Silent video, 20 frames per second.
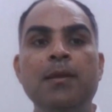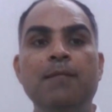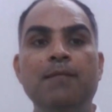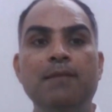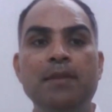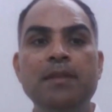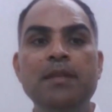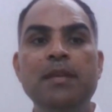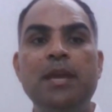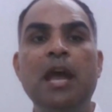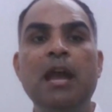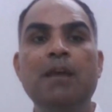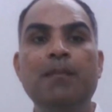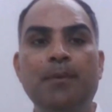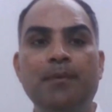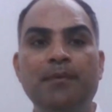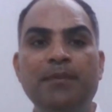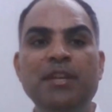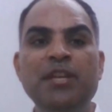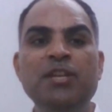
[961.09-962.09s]
with the help
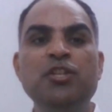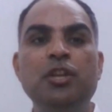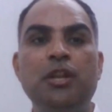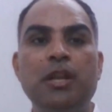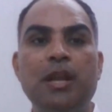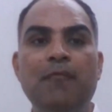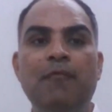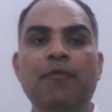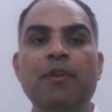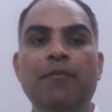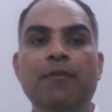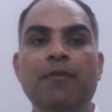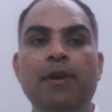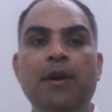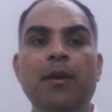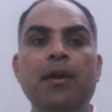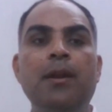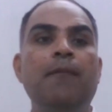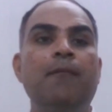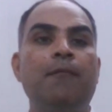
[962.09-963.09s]
of each and
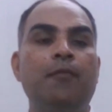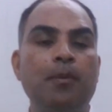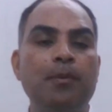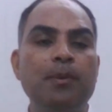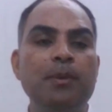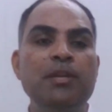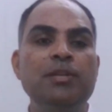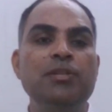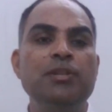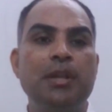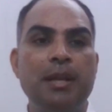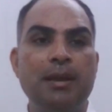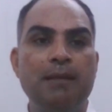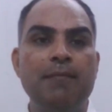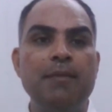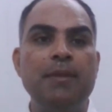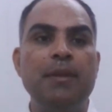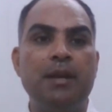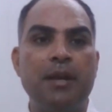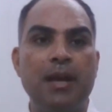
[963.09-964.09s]
everyone from each and
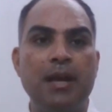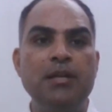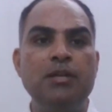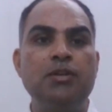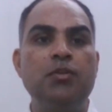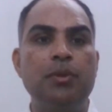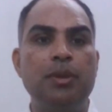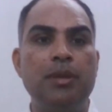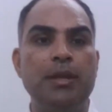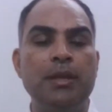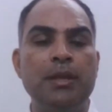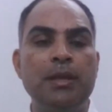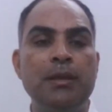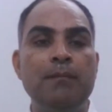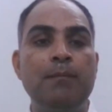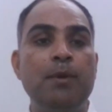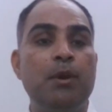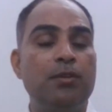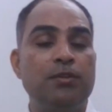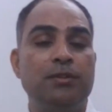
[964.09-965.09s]
every country,
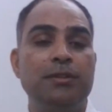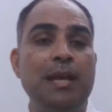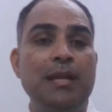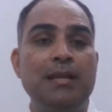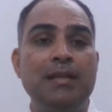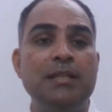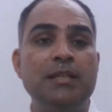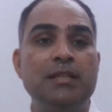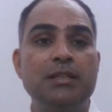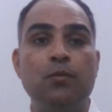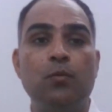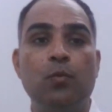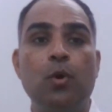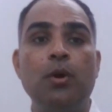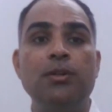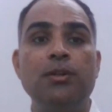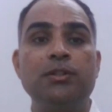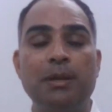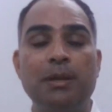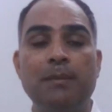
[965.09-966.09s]
because that is
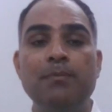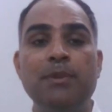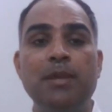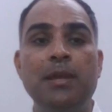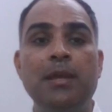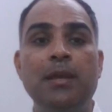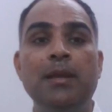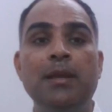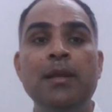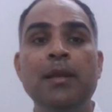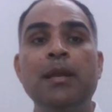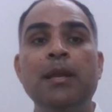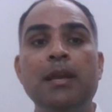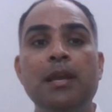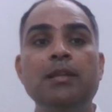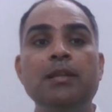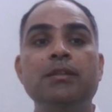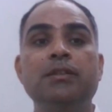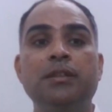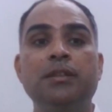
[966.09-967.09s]
what something
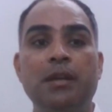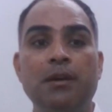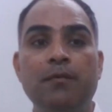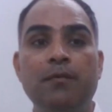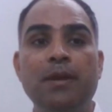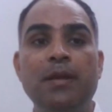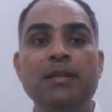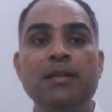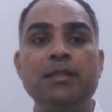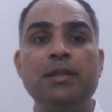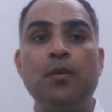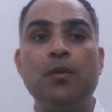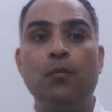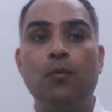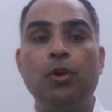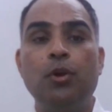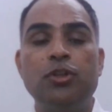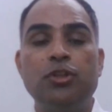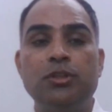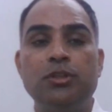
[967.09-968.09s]
in surveys
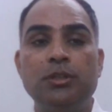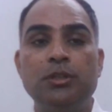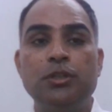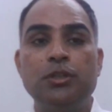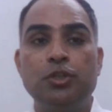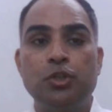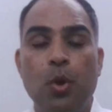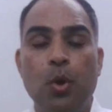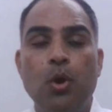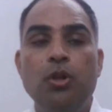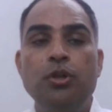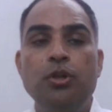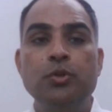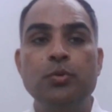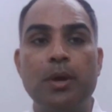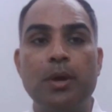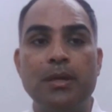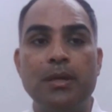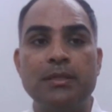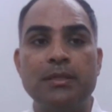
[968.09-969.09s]
was told
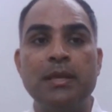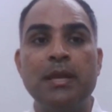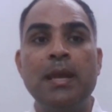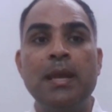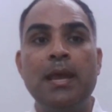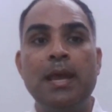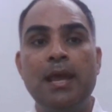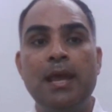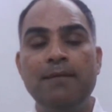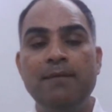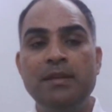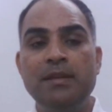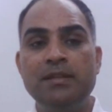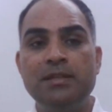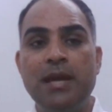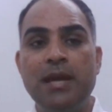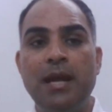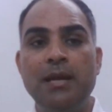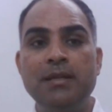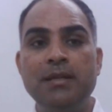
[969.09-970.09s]
to us. And we
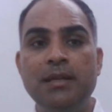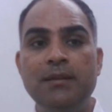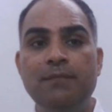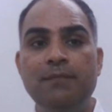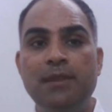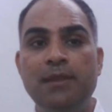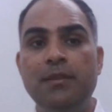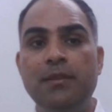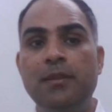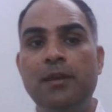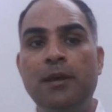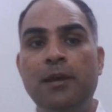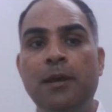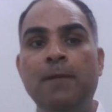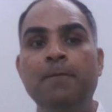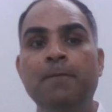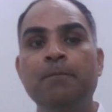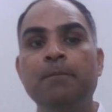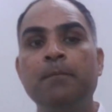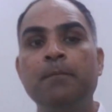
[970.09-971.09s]
started with the